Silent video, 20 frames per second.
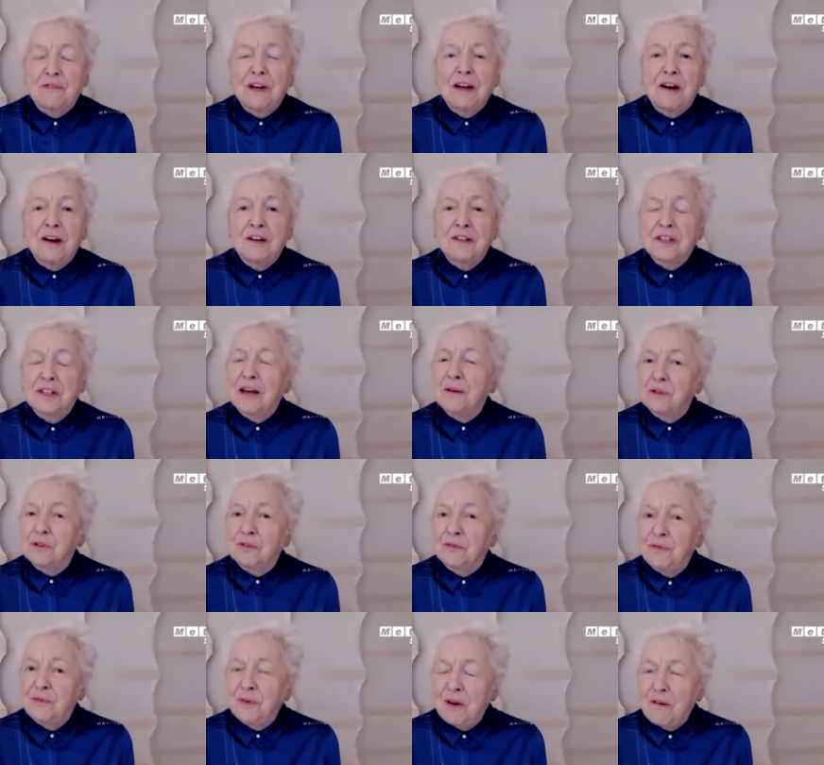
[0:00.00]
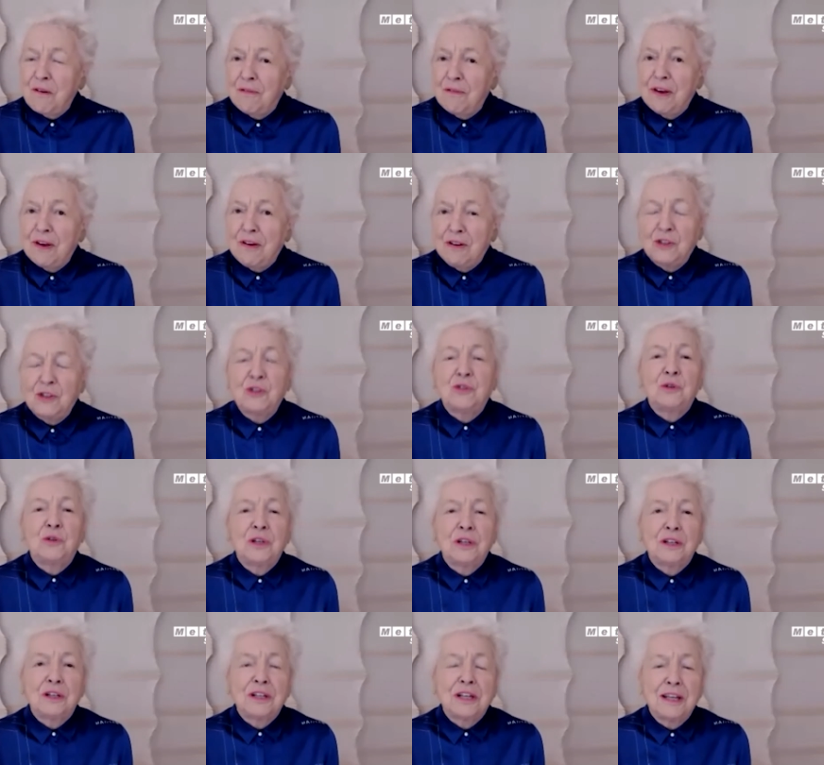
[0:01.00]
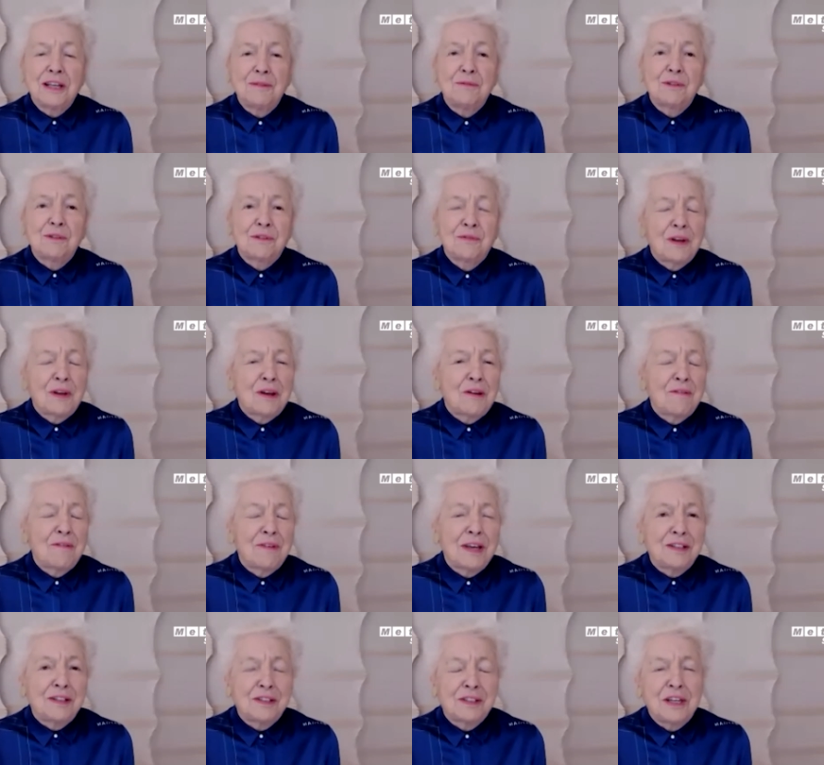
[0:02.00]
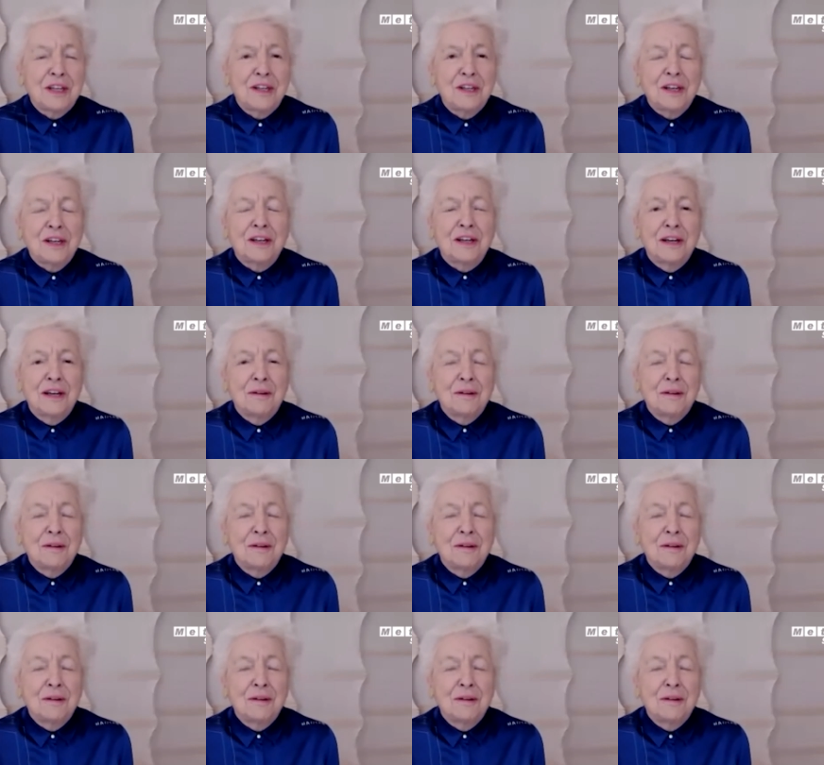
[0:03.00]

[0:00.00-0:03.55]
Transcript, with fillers: Flowers. I was very, very junior and he was very, very senior.